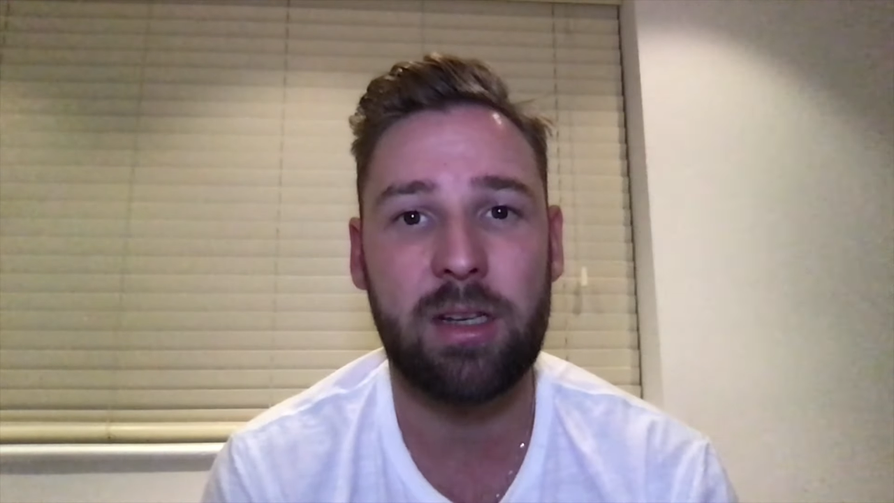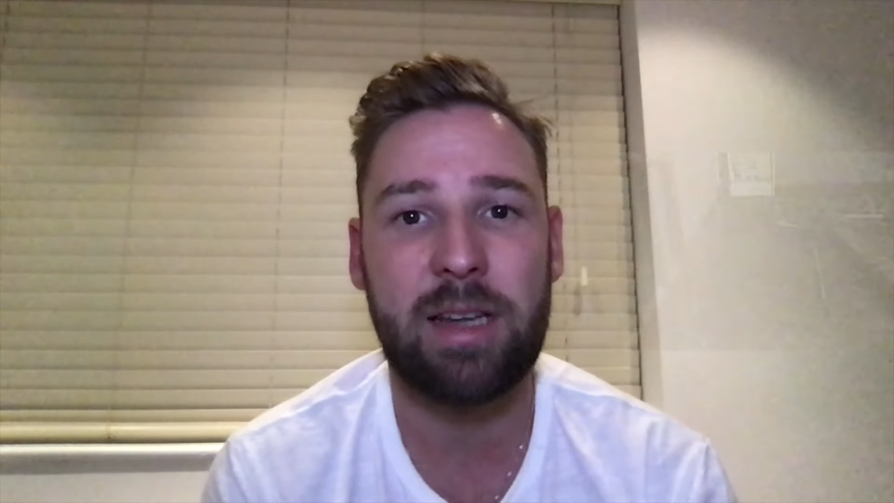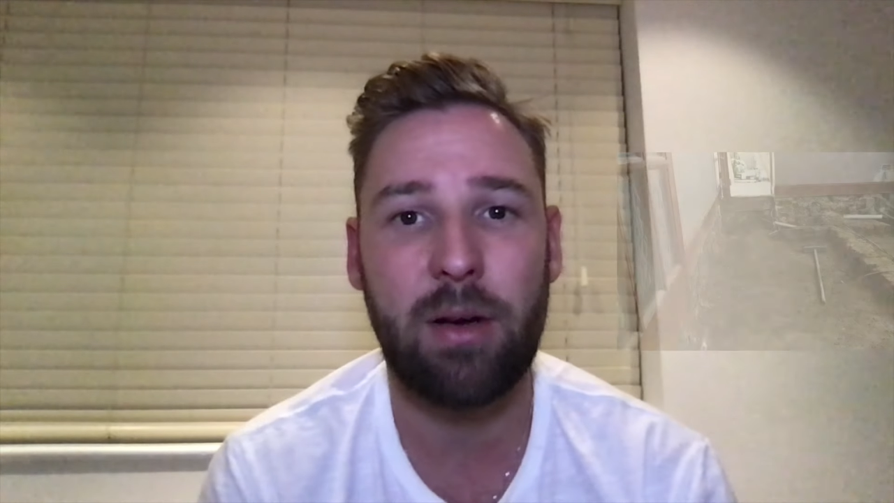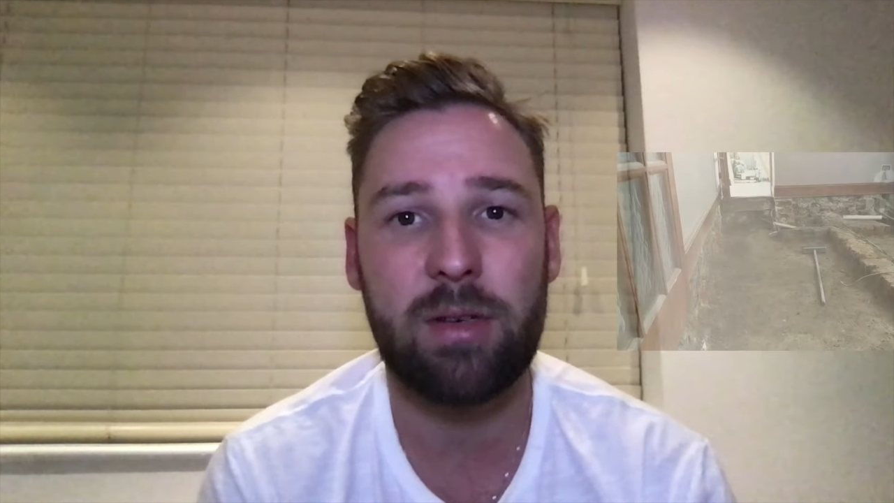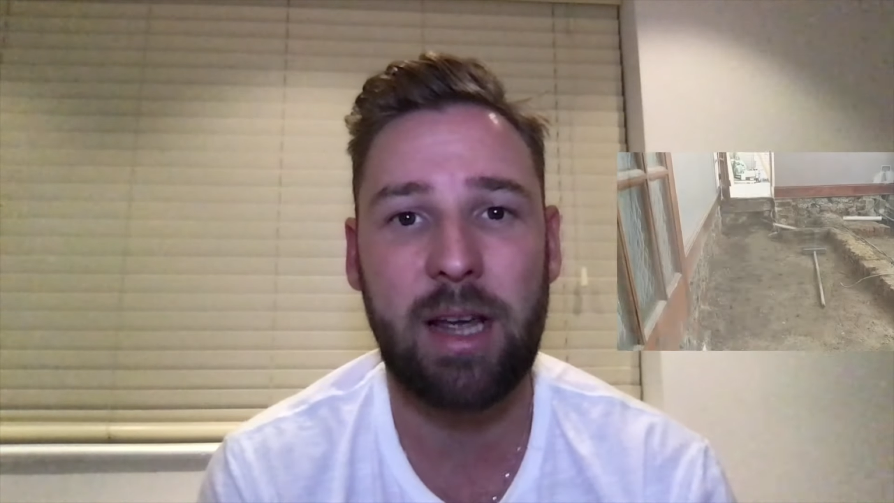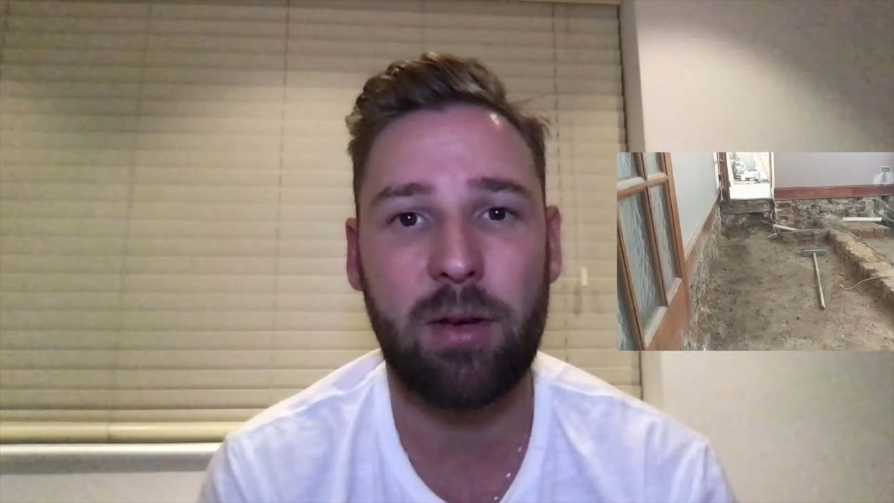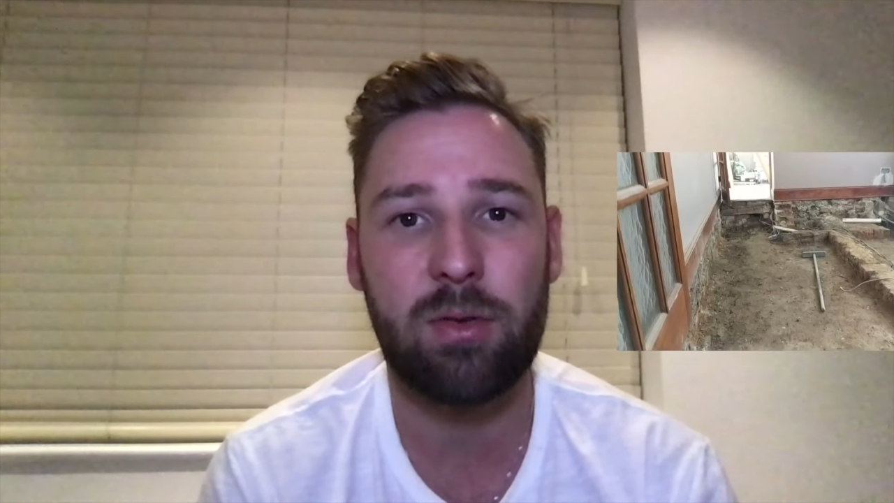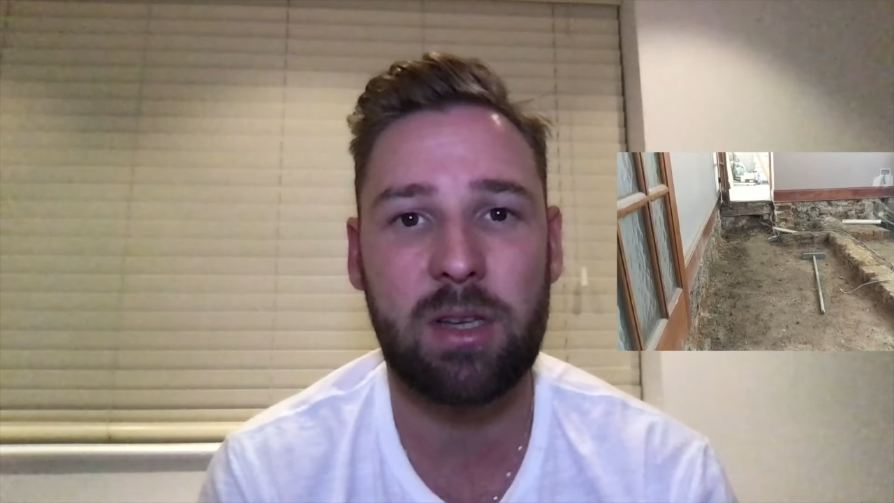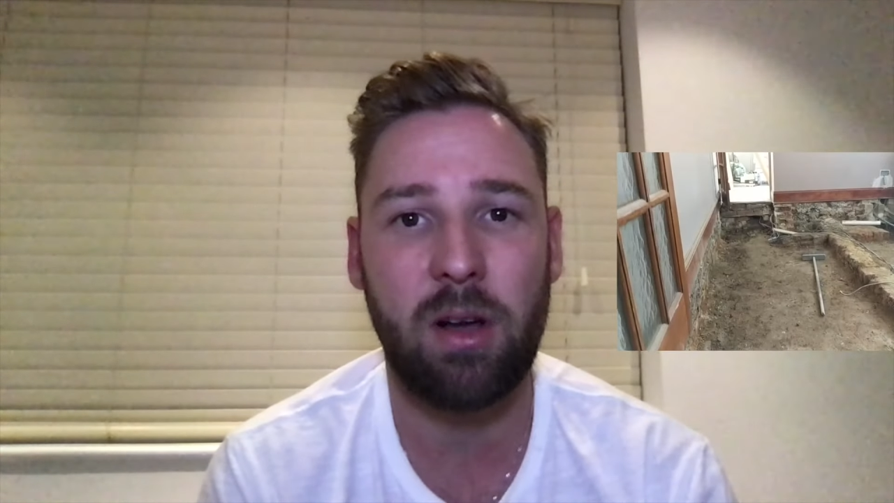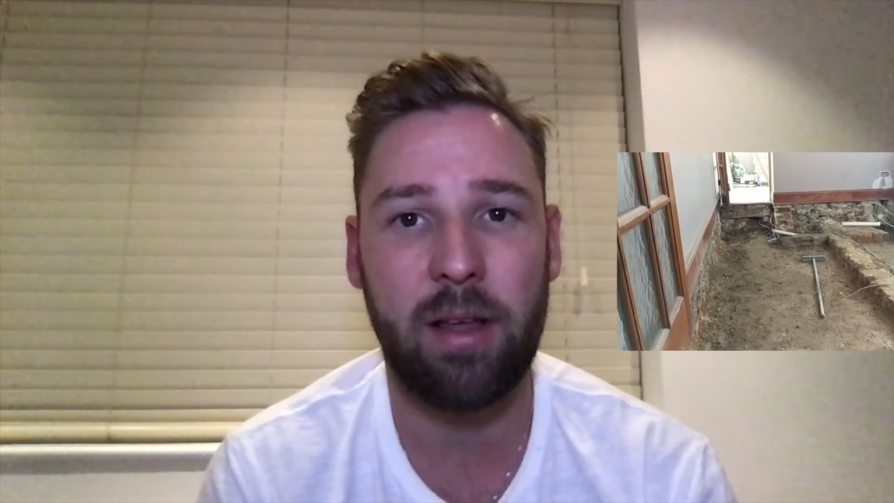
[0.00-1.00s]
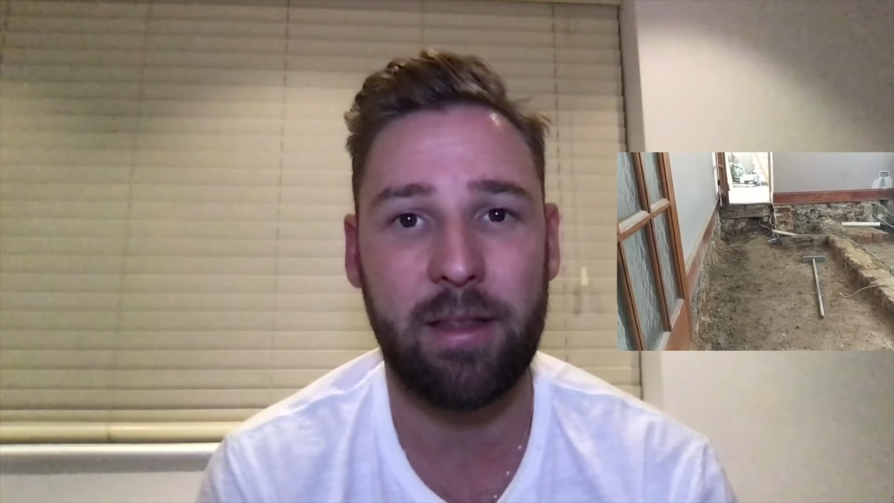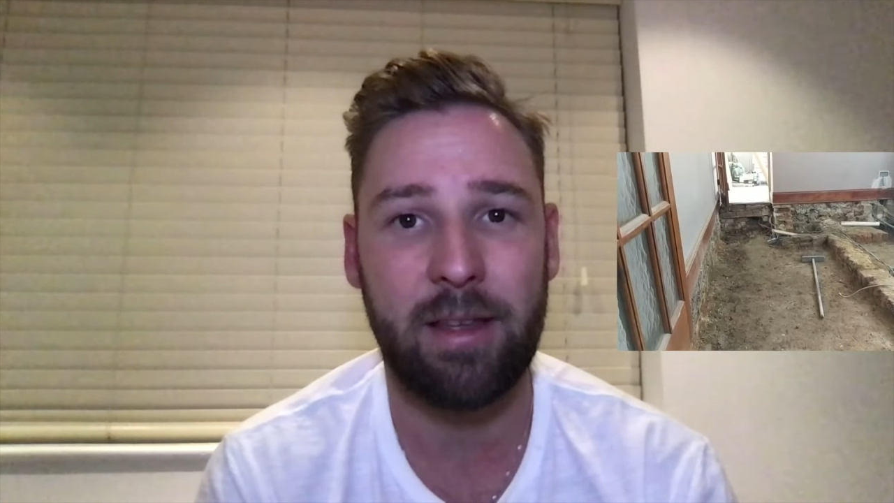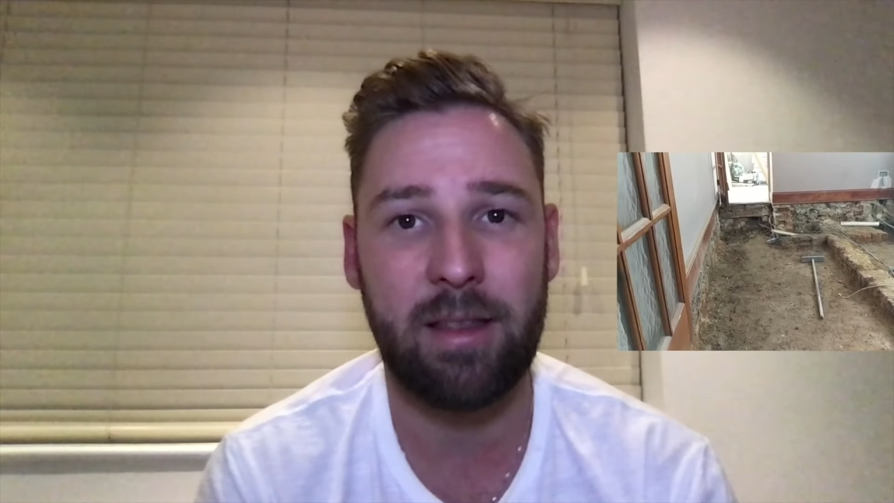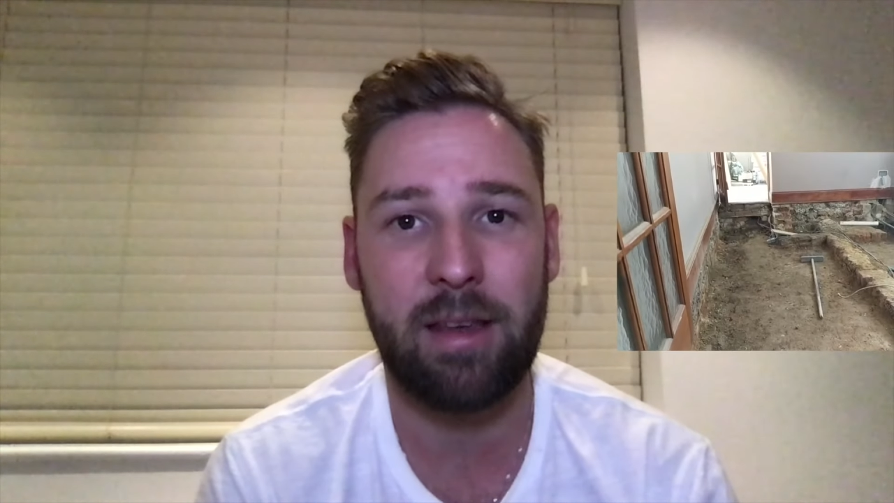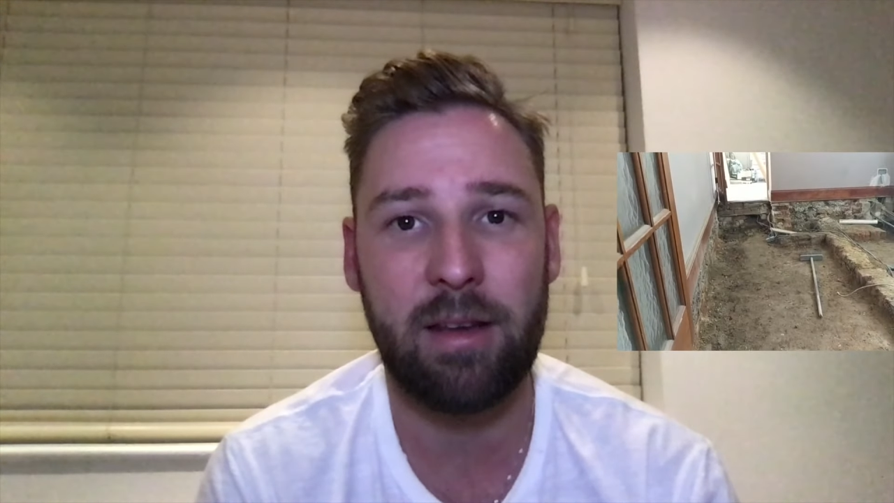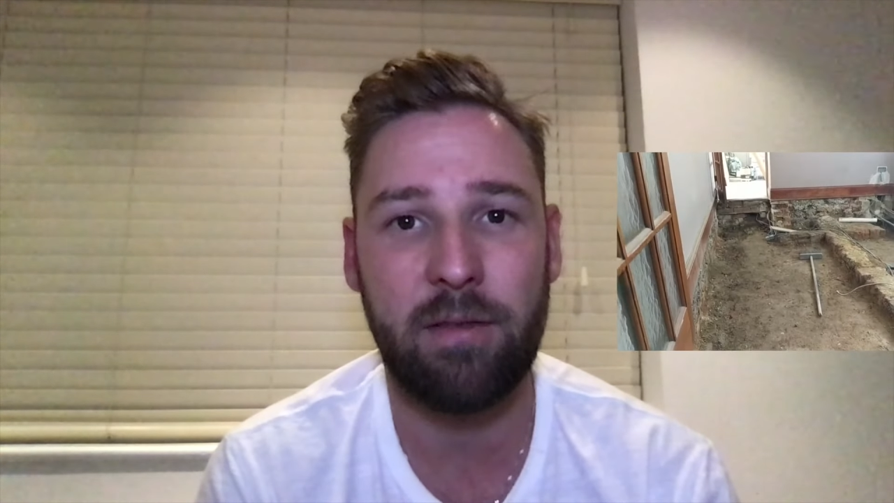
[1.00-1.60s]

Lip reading: telltale sign that the